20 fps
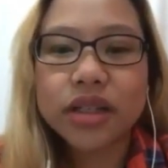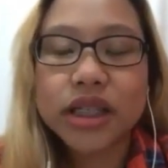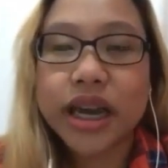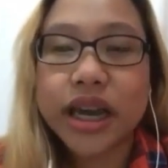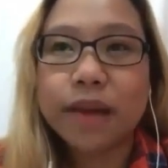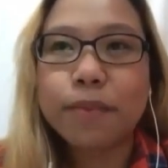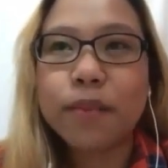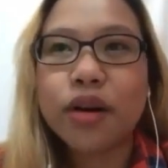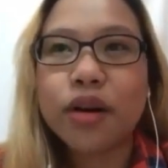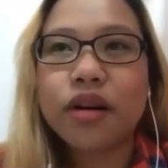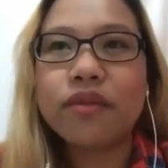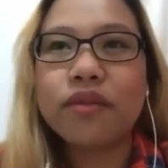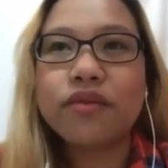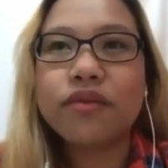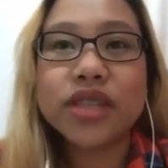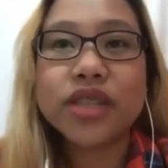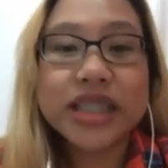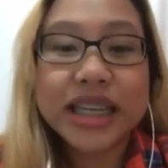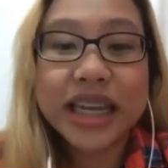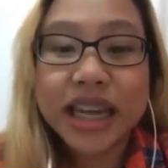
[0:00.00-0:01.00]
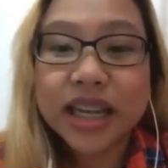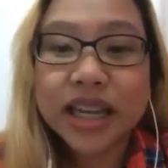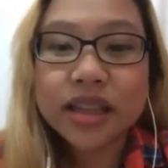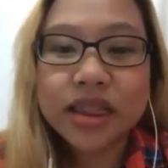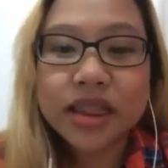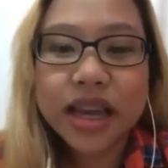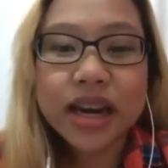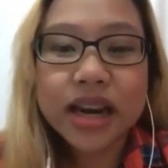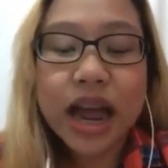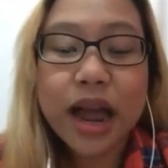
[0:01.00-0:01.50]
type of skill
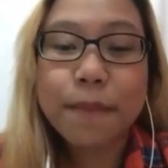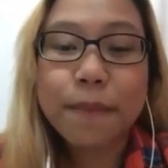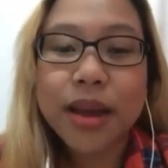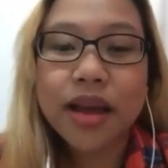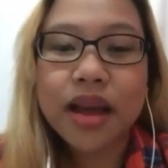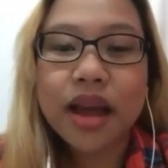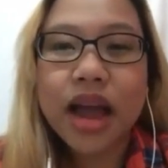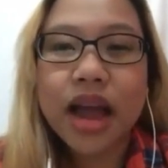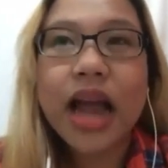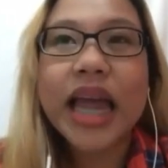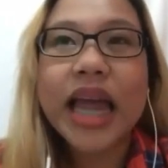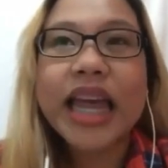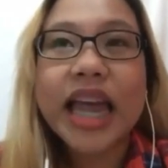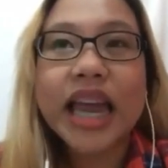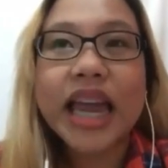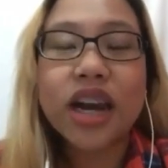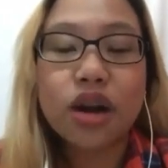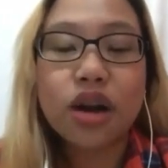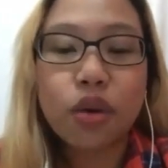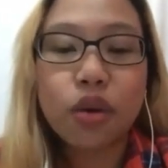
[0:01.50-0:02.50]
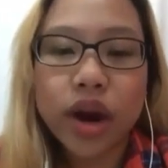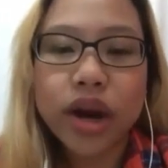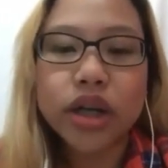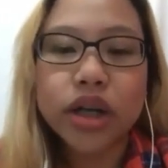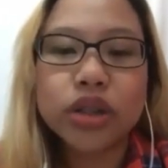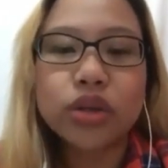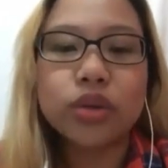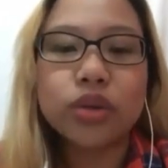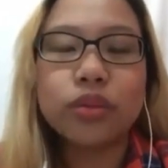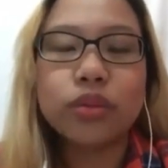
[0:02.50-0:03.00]
that I can acquire
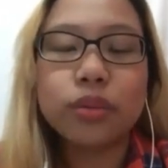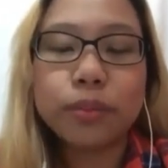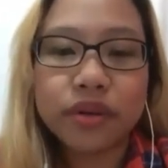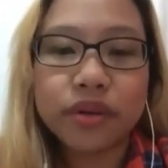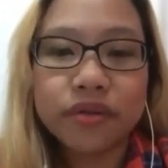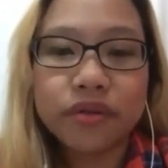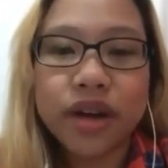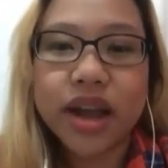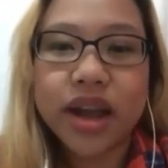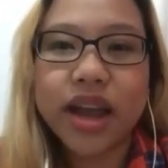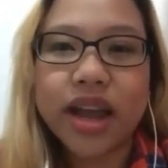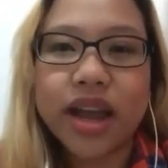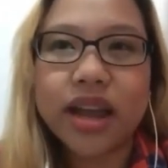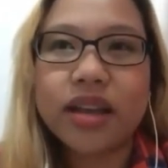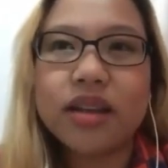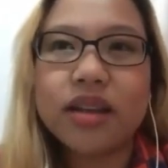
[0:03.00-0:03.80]
to provide